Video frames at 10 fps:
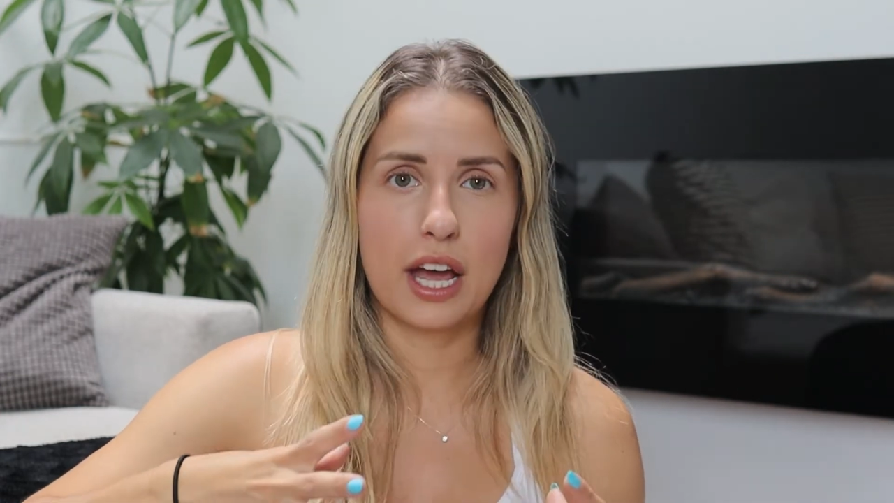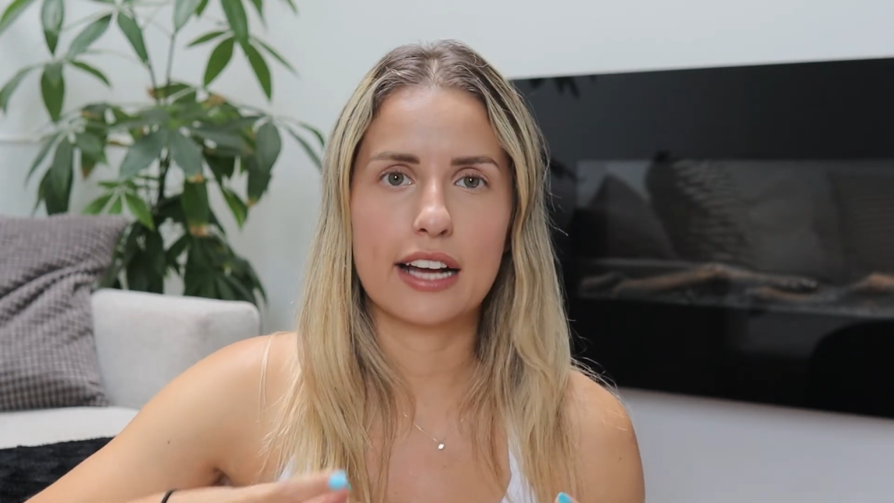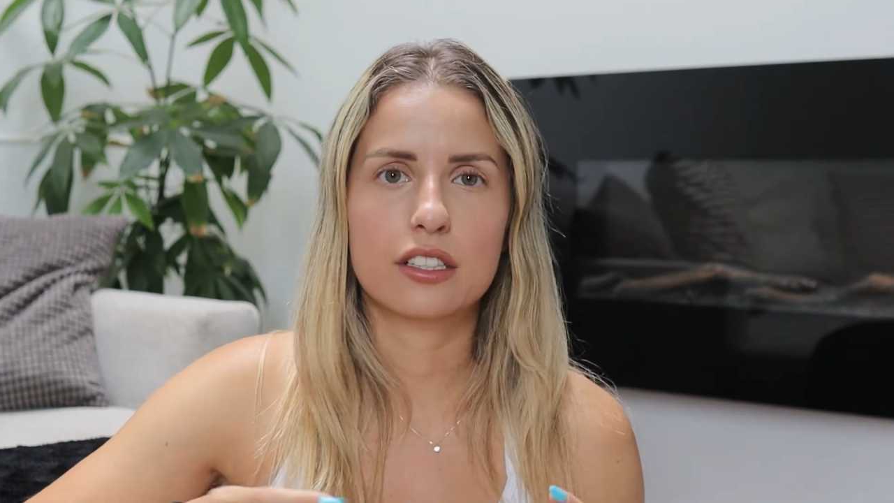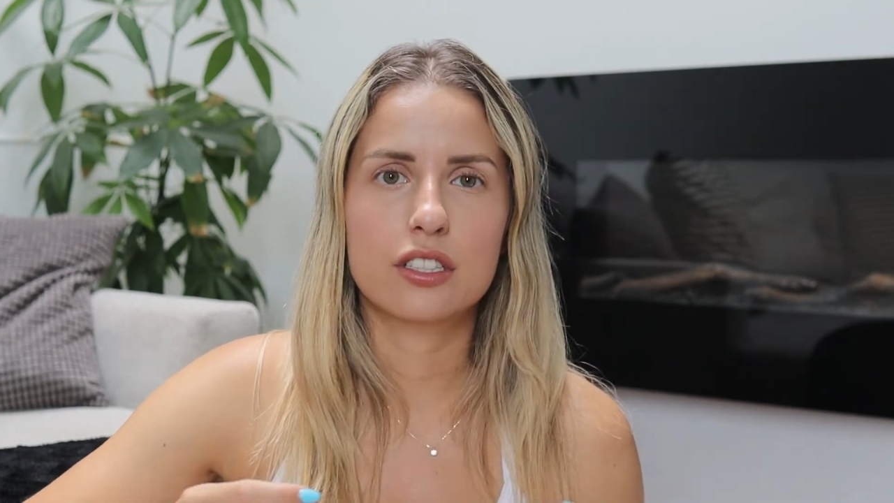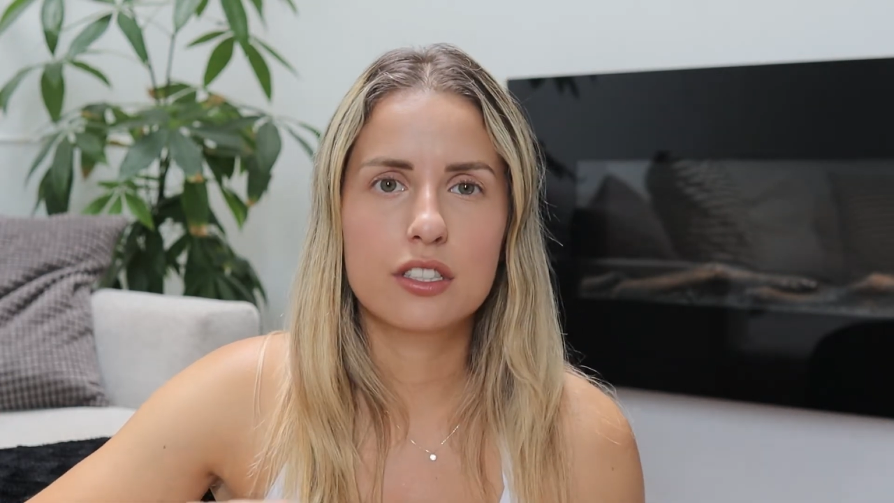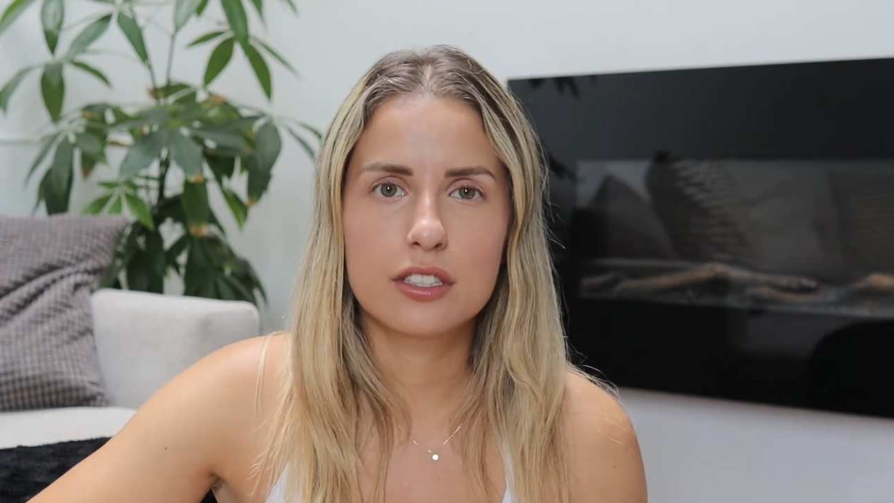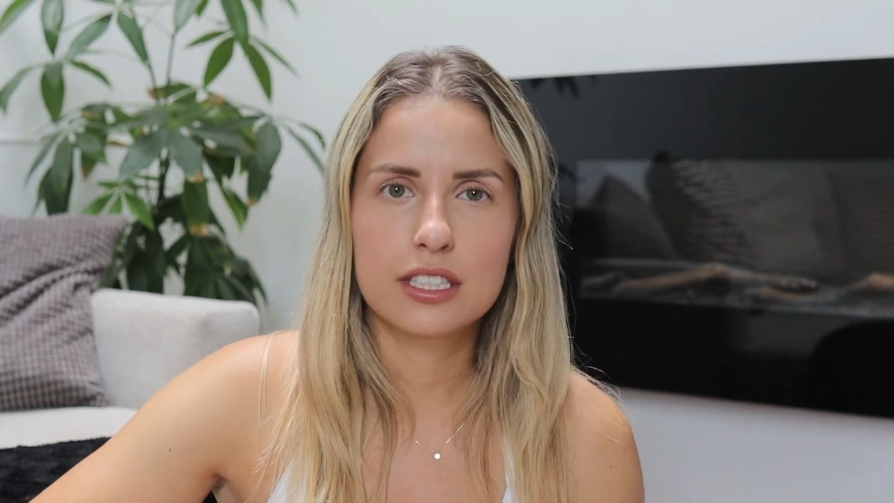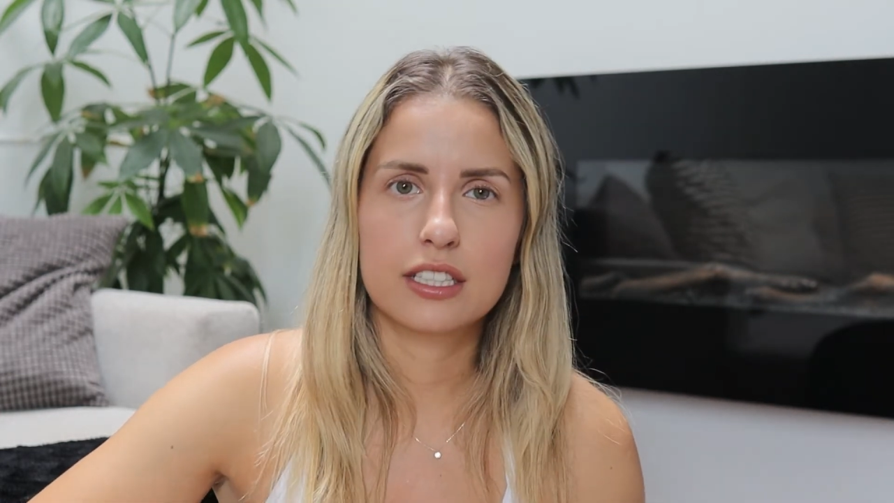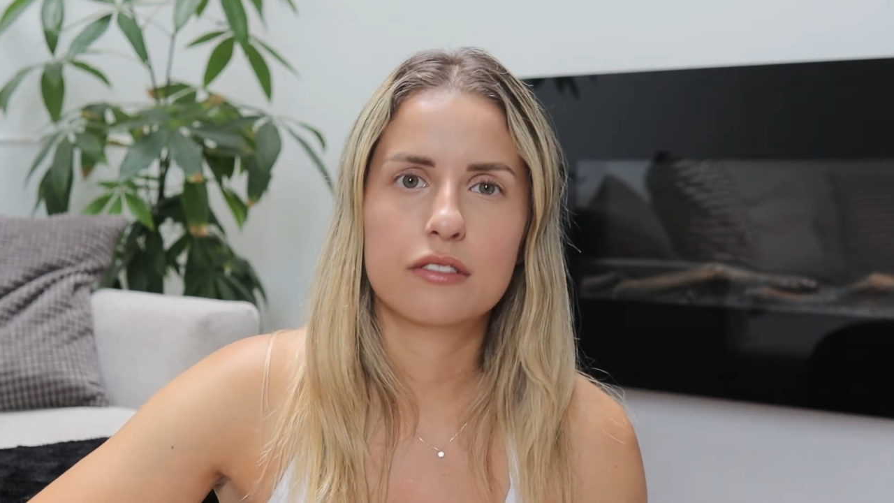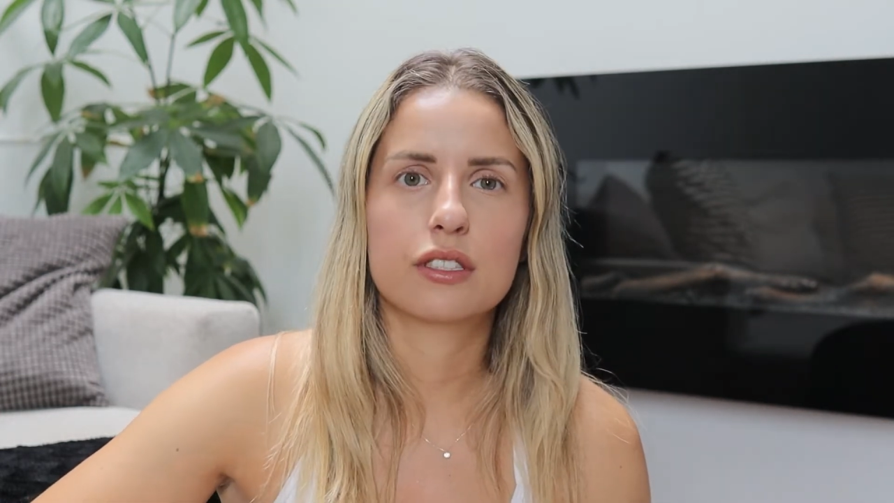anxious to
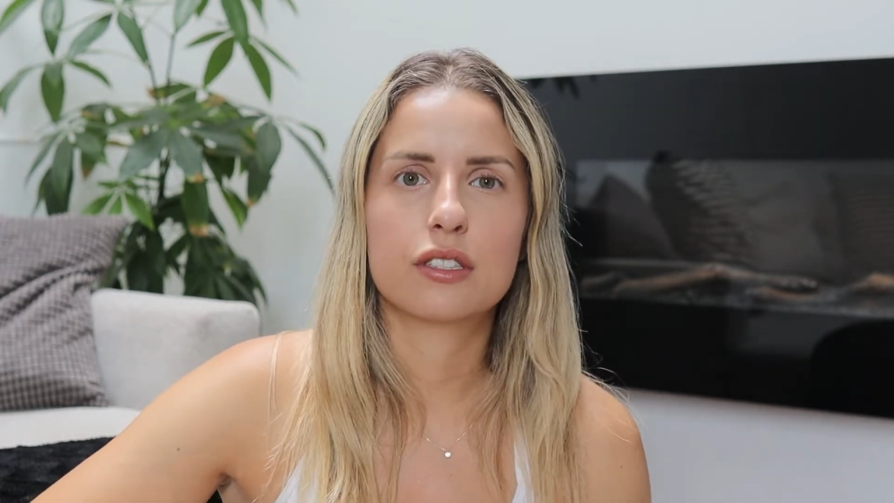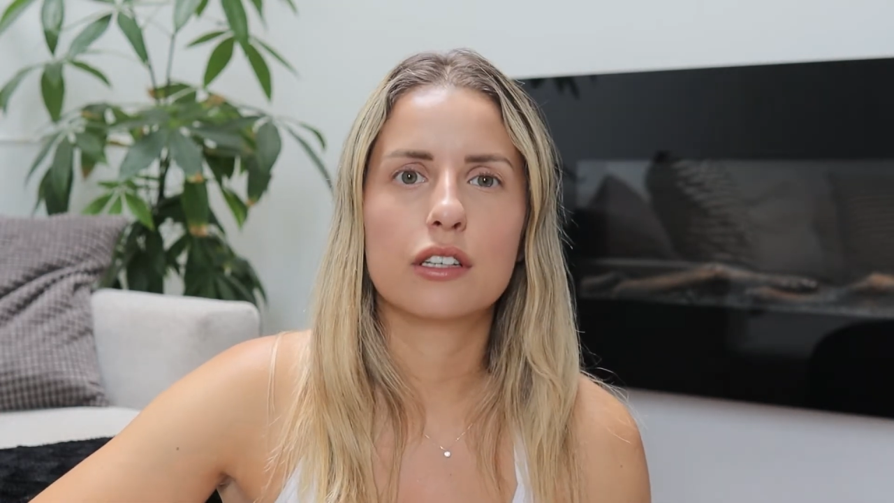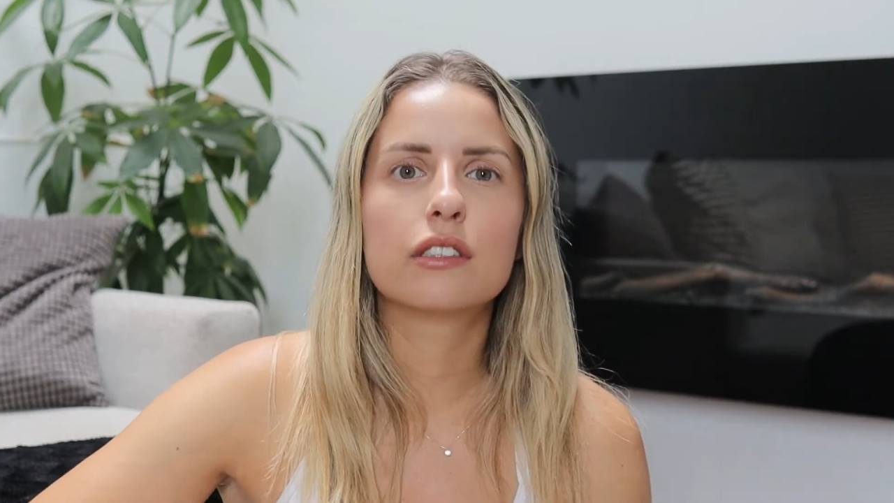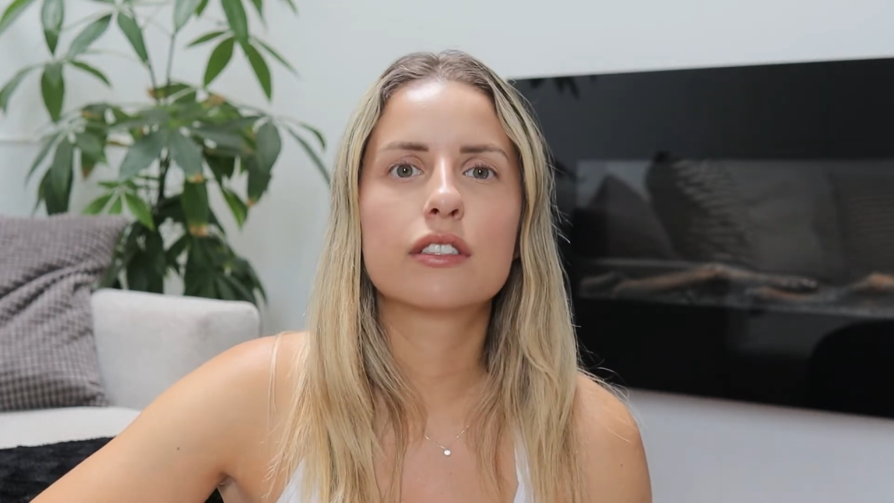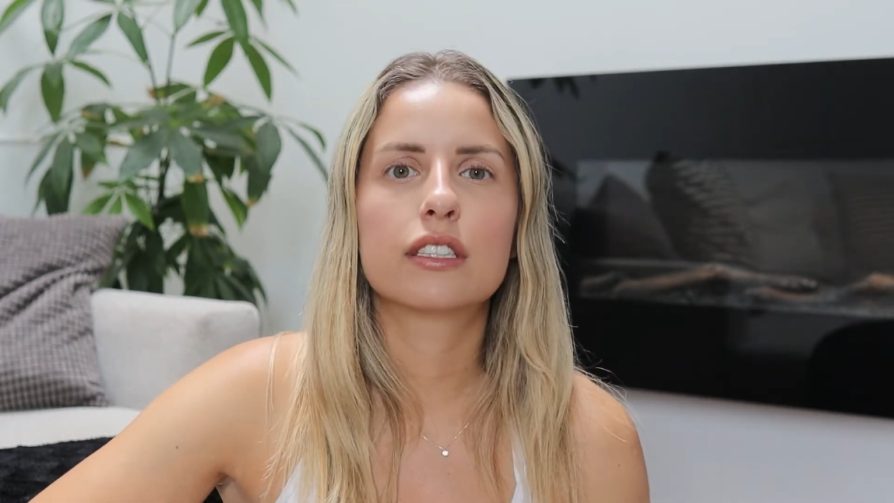see results